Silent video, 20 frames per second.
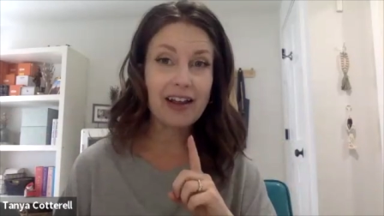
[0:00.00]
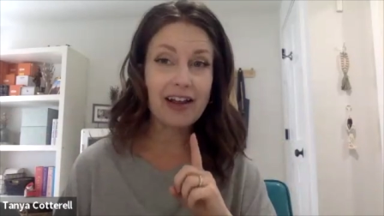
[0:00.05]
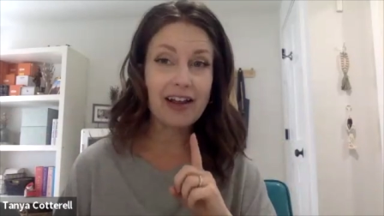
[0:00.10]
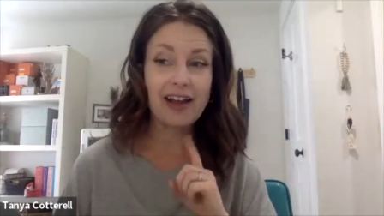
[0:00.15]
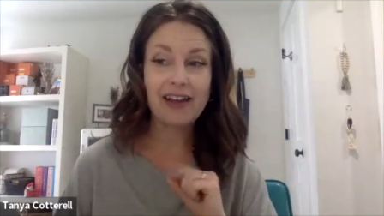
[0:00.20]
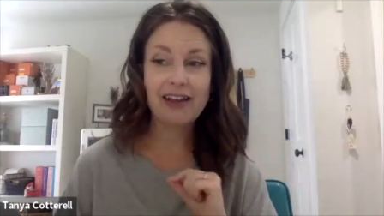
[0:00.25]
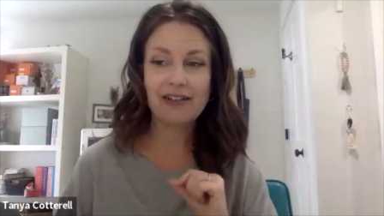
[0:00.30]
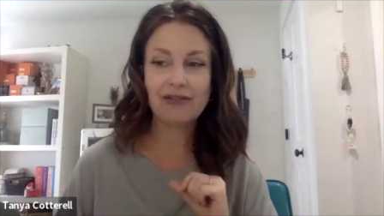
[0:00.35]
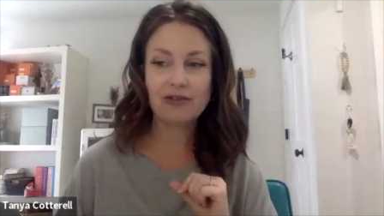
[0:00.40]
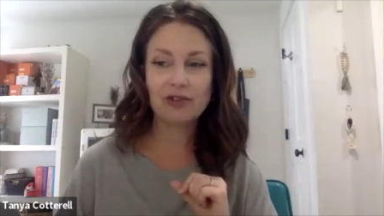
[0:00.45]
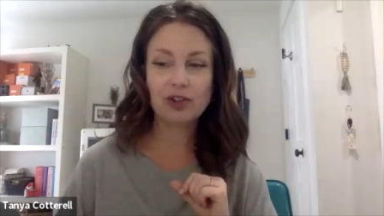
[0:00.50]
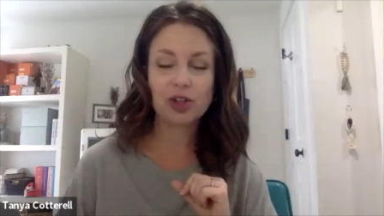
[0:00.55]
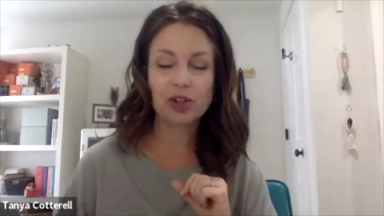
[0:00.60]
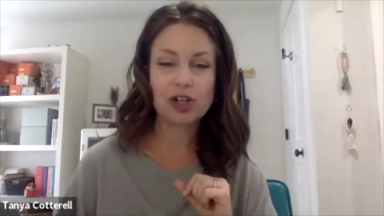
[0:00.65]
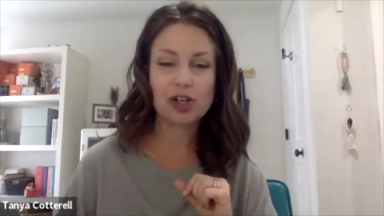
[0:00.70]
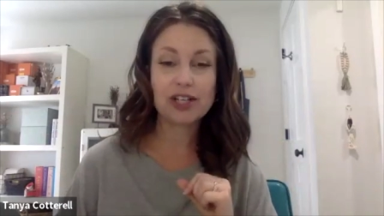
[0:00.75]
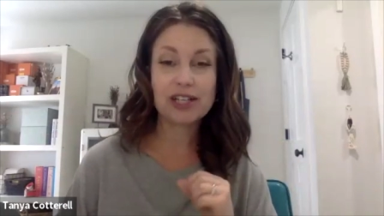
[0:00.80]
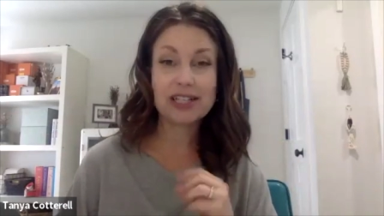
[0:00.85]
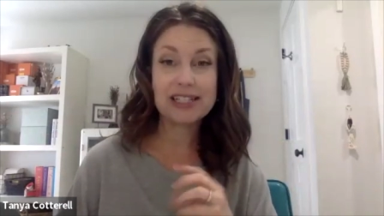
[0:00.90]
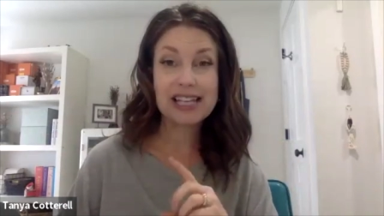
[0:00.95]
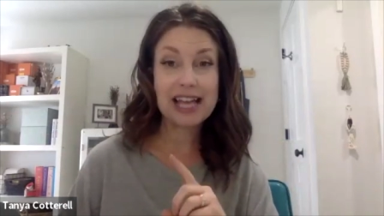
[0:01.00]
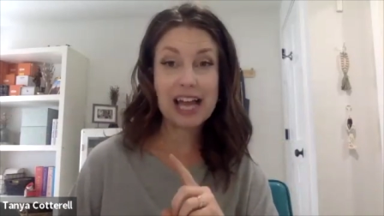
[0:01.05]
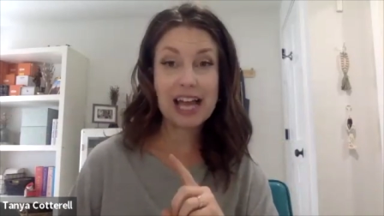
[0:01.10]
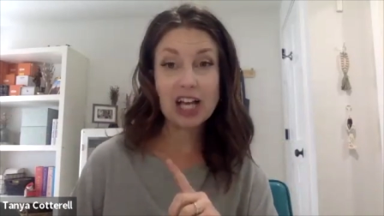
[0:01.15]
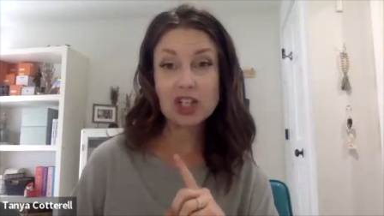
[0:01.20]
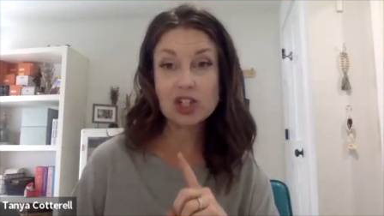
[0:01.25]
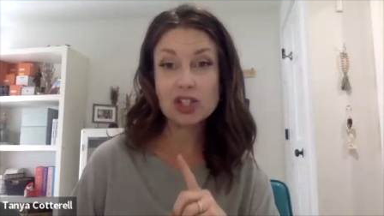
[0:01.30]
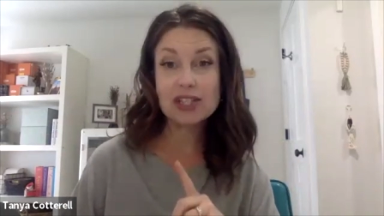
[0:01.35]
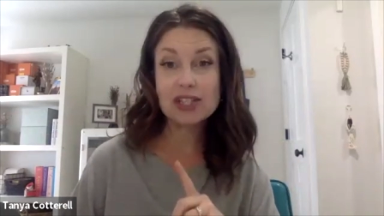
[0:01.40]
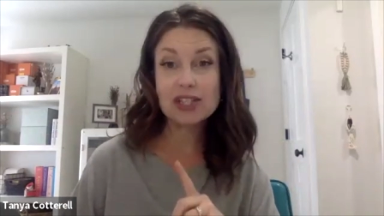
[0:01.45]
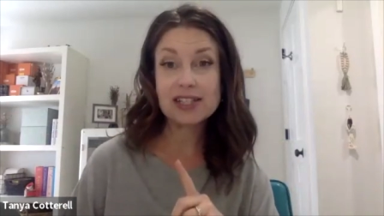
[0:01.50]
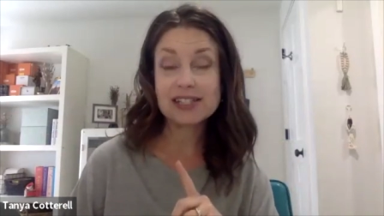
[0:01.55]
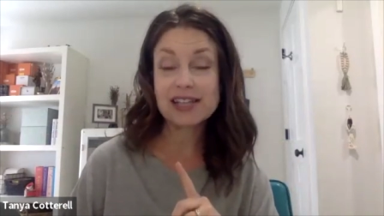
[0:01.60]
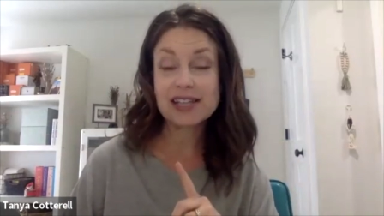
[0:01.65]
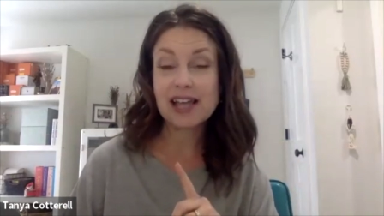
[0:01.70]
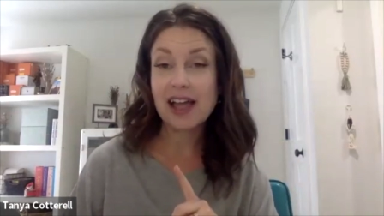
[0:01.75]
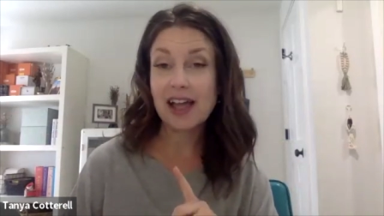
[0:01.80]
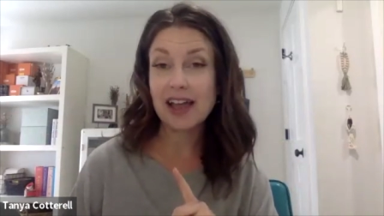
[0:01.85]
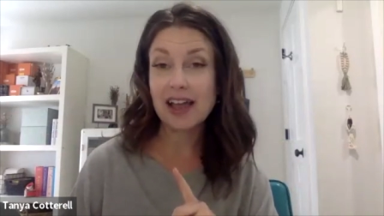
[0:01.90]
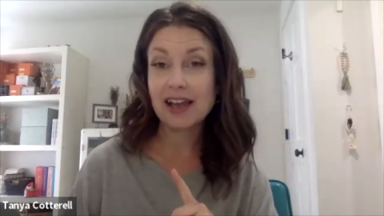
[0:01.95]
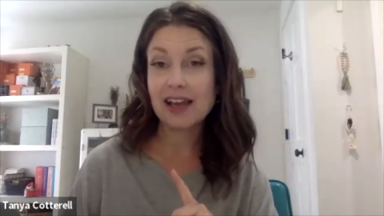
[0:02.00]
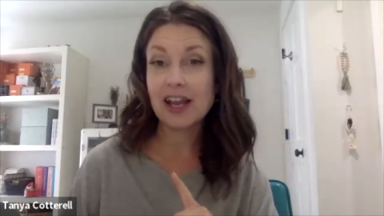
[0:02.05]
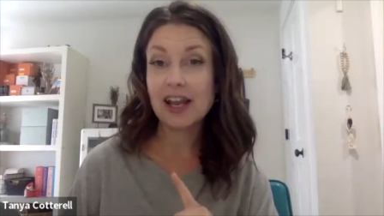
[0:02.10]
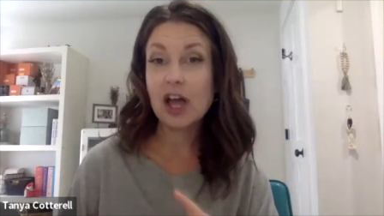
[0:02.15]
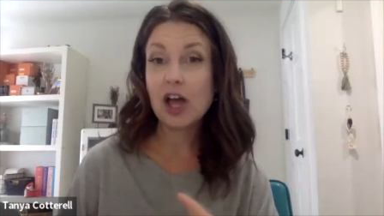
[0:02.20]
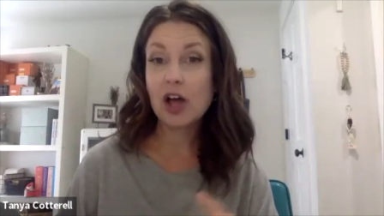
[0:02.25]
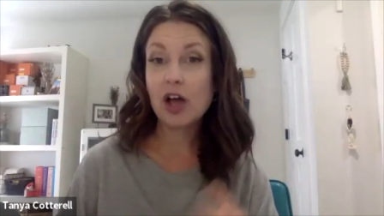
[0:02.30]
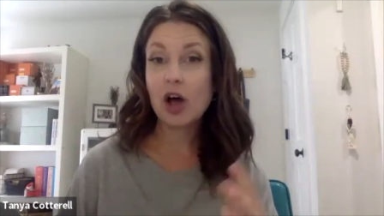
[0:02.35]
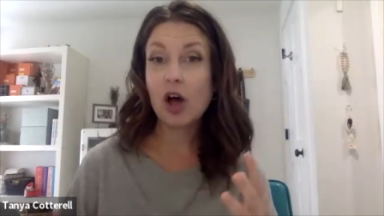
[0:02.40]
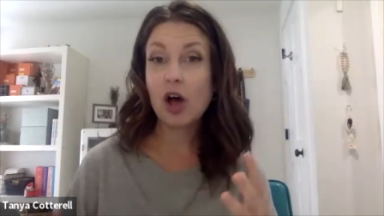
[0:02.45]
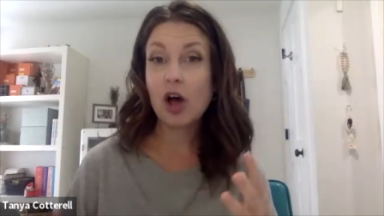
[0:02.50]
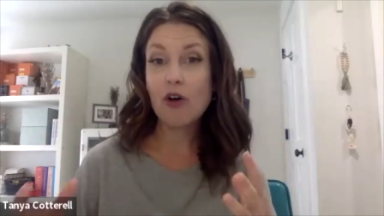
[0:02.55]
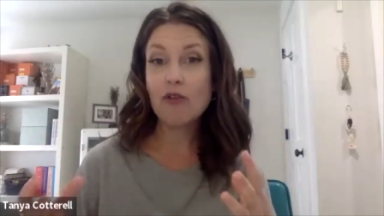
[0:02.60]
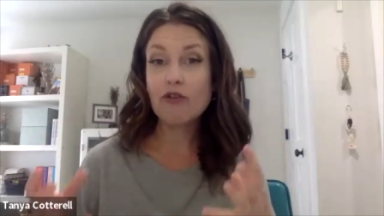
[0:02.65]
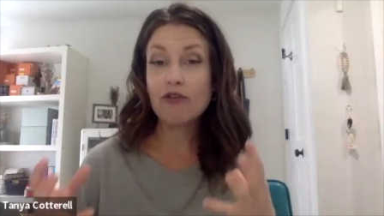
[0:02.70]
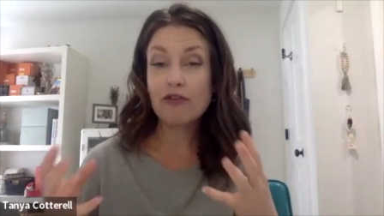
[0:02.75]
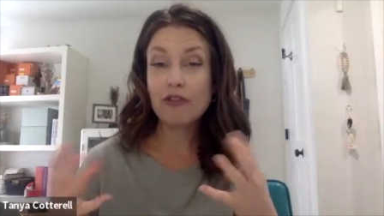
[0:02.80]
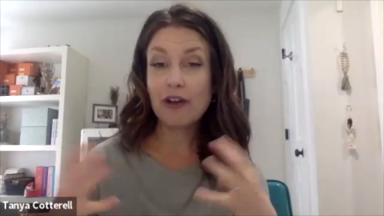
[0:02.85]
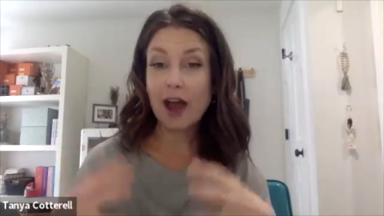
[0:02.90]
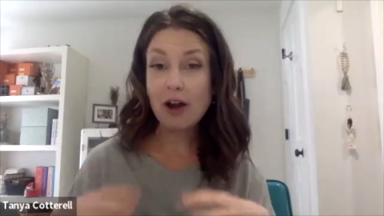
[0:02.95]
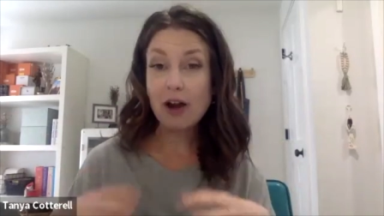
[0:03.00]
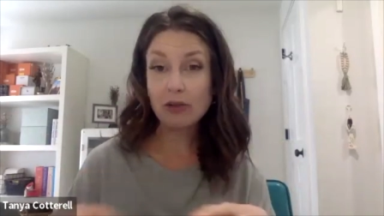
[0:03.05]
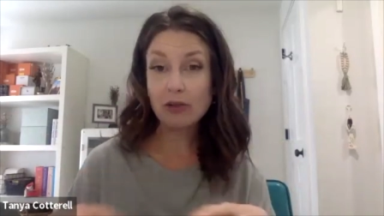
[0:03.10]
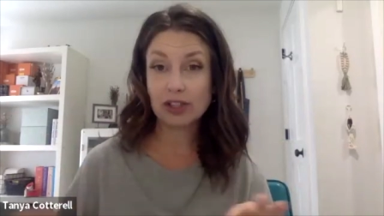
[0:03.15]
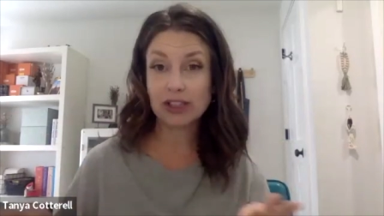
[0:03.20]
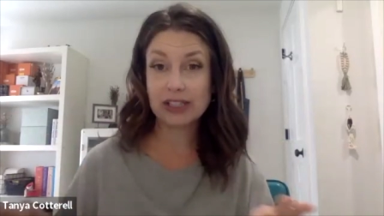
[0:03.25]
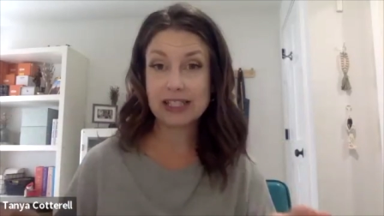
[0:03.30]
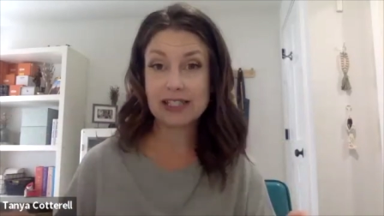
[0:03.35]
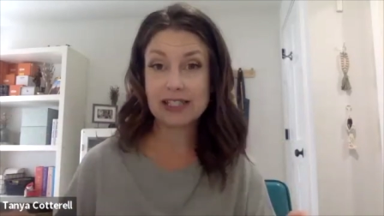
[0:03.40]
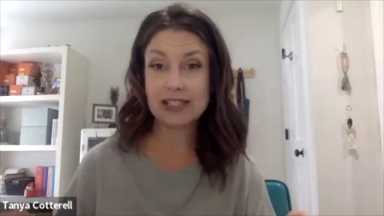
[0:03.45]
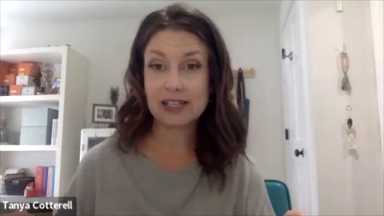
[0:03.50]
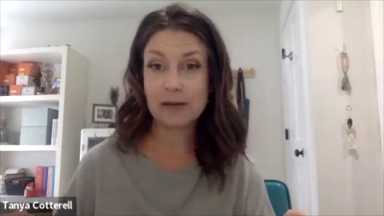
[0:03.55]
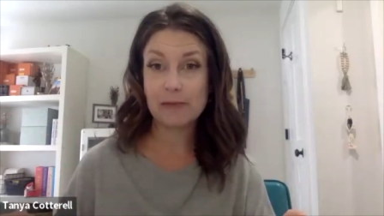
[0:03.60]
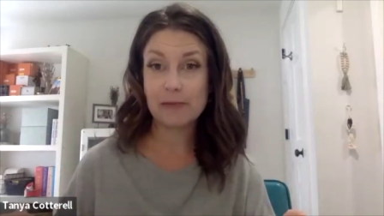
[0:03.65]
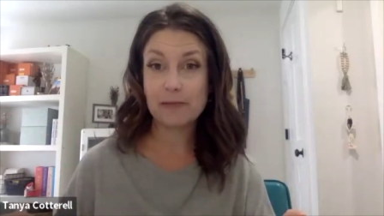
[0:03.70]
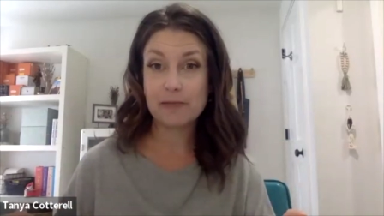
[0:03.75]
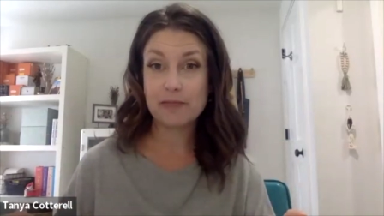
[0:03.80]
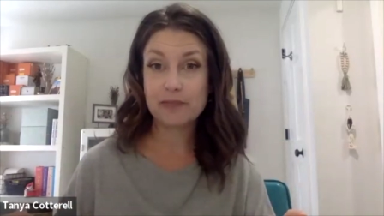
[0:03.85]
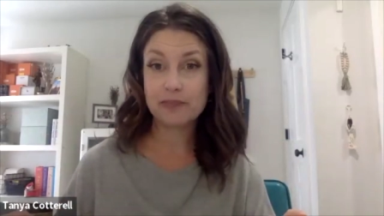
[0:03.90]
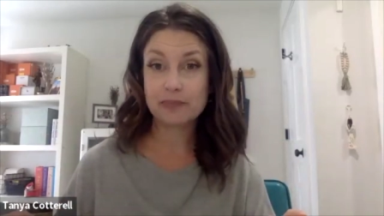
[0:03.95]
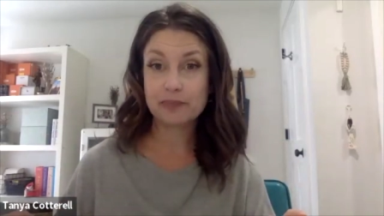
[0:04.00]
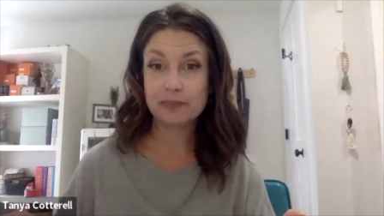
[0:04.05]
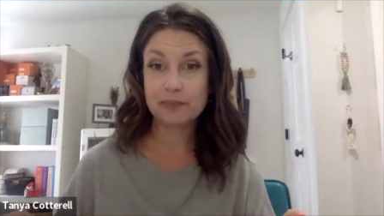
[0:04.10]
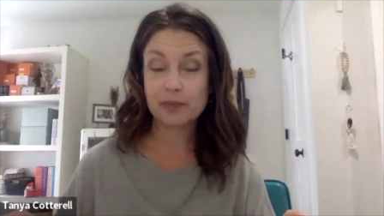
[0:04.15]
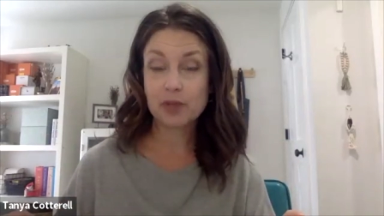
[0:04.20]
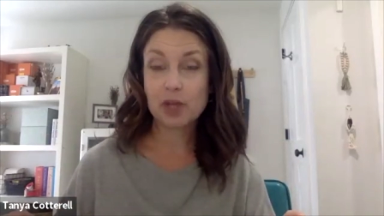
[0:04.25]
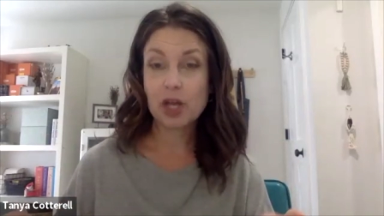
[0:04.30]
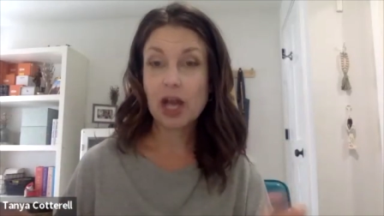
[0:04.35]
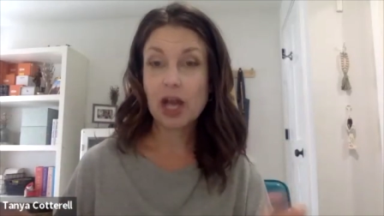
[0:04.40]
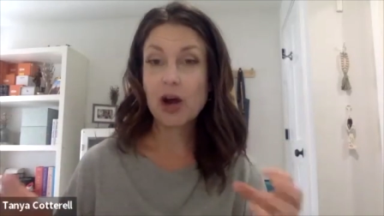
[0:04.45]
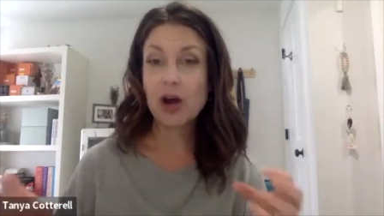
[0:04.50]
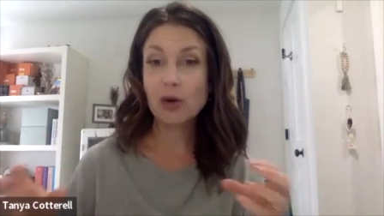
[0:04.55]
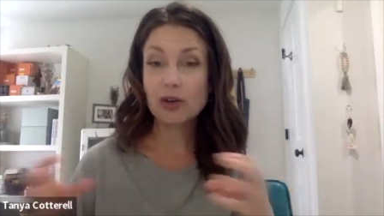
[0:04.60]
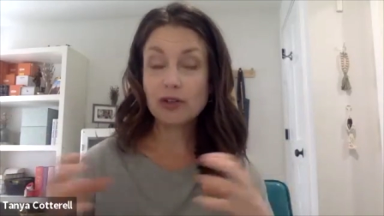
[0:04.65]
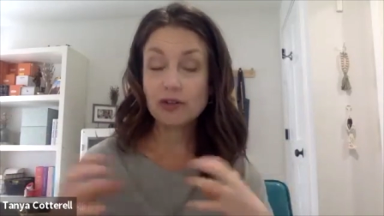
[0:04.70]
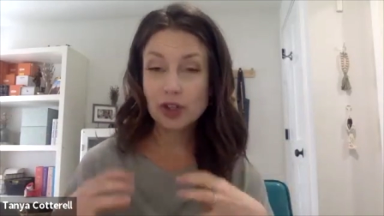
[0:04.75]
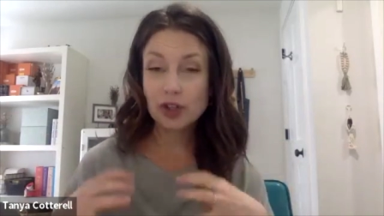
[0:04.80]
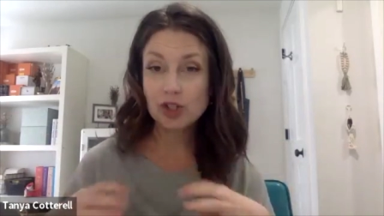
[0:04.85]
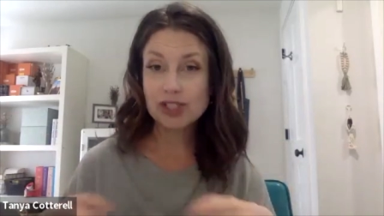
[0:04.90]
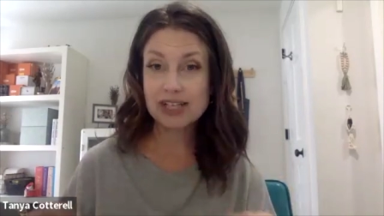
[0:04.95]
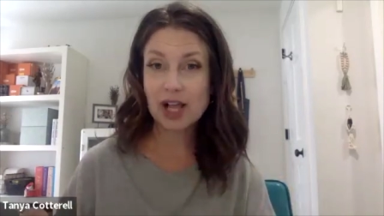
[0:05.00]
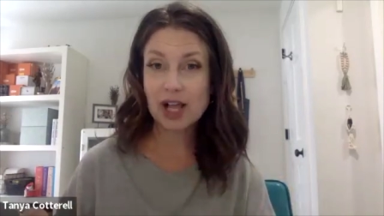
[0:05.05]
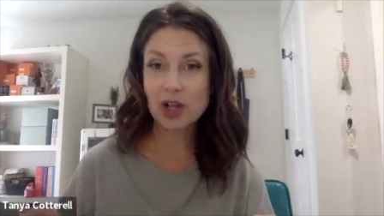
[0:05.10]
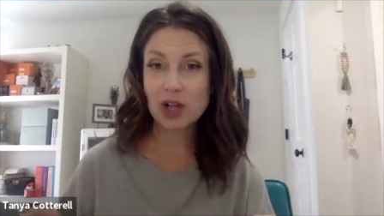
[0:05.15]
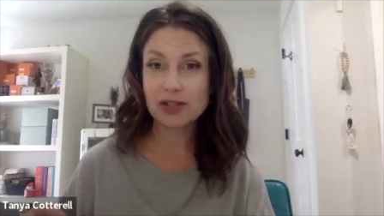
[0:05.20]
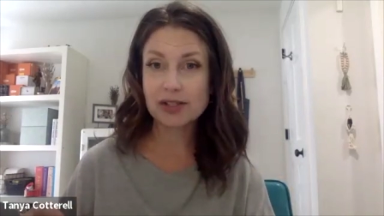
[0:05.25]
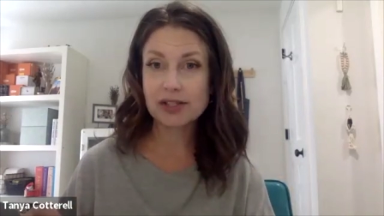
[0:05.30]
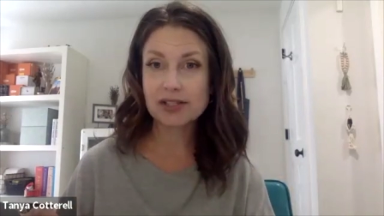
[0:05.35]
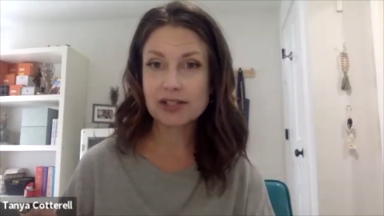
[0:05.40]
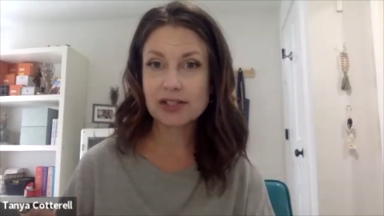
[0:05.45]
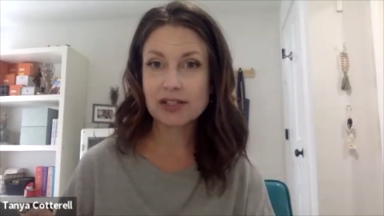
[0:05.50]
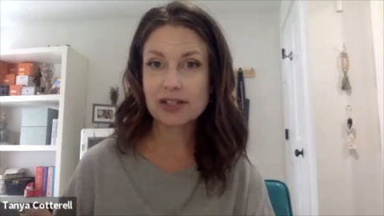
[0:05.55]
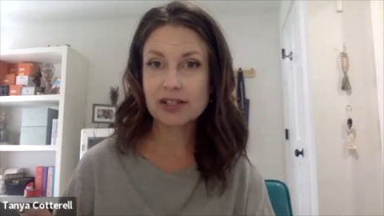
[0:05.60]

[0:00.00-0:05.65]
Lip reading: I have learned, is actually a sign of fat releasing out of your cells.